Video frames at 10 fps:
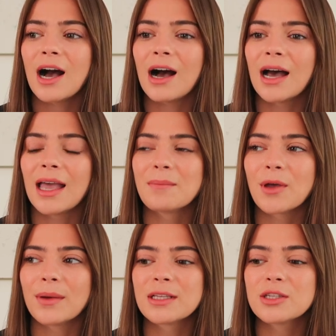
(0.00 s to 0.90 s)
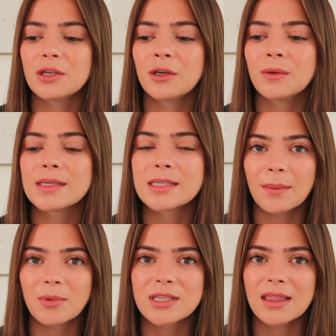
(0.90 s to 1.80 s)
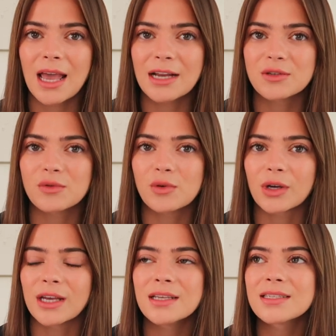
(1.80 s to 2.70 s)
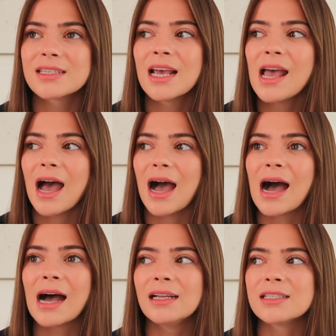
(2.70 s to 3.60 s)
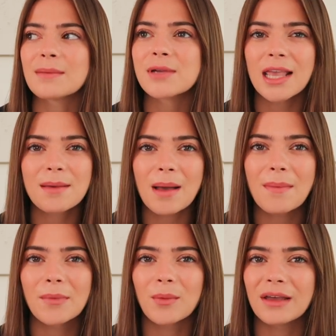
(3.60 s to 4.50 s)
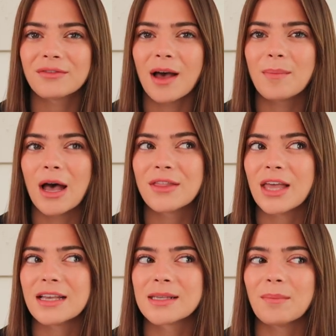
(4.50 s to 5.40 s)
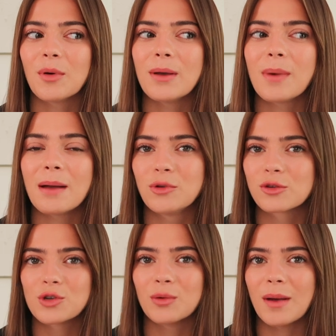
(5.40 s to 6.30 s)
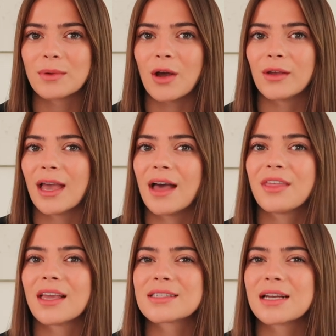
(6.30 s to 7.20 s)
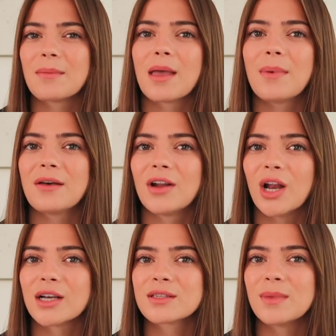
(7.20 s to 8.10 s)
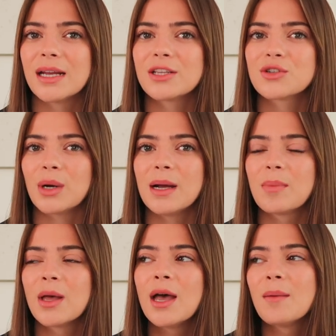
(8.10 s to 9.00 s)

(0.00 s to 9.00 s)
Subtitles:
I am going to Cyprus at the end of August, and I'm taking my mum away for her birthday at some point, but I'm not sure where we're going yet. I think it's gonna be a bit of a last minute trip.